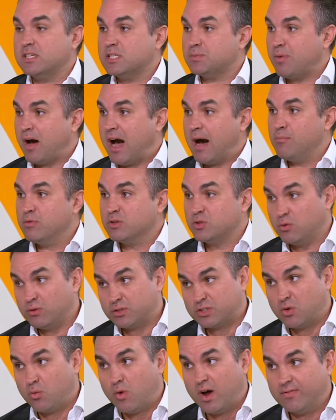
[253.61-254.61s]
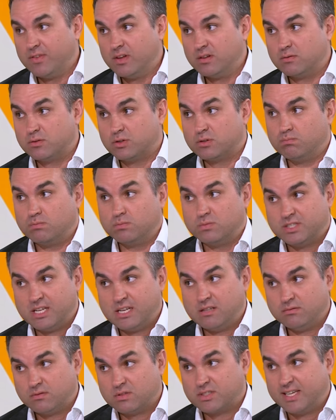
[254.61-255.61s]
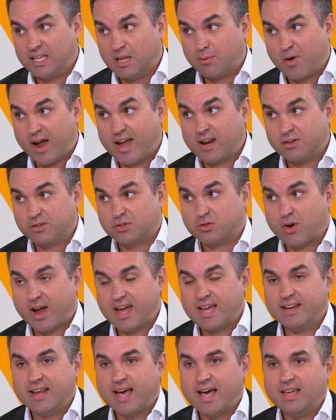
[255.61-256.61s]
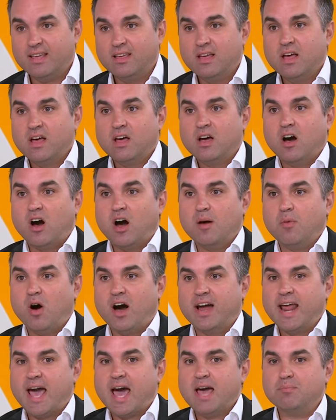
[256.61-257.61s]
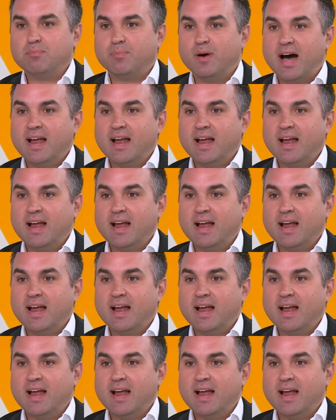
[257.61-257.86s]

This pub was also one that didn't celebrate Australia Day, I might add.